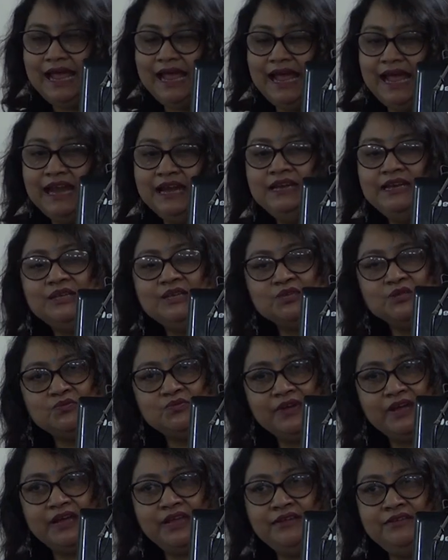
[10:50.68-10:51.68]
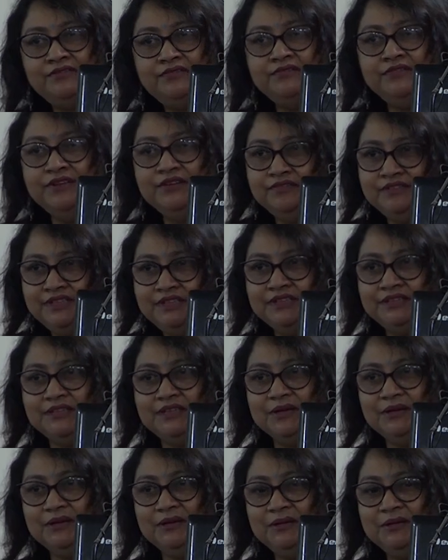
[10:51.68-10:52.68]
And his wife,
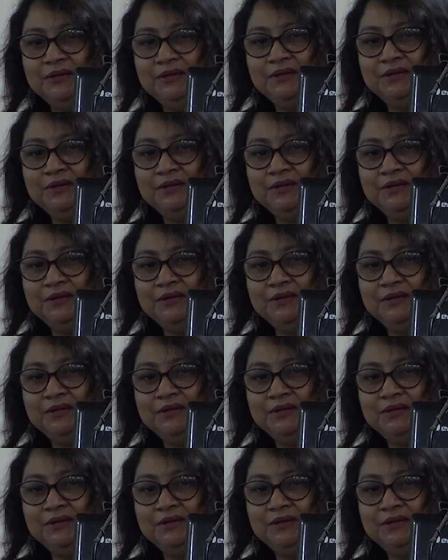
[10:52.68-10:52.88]
Nivedita,